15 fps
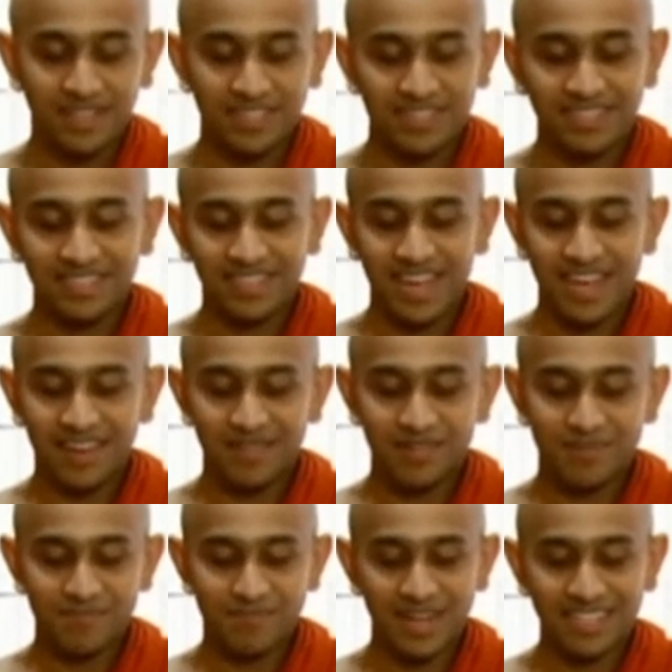
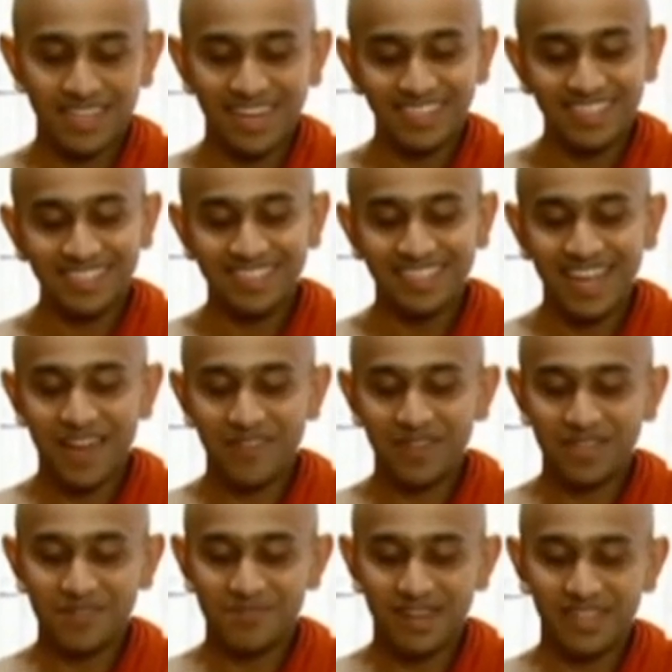I didn't have
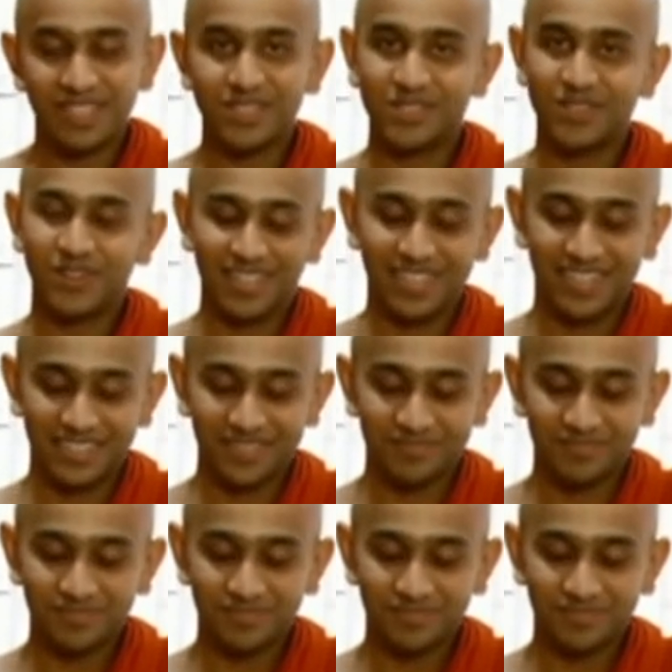any money to donate.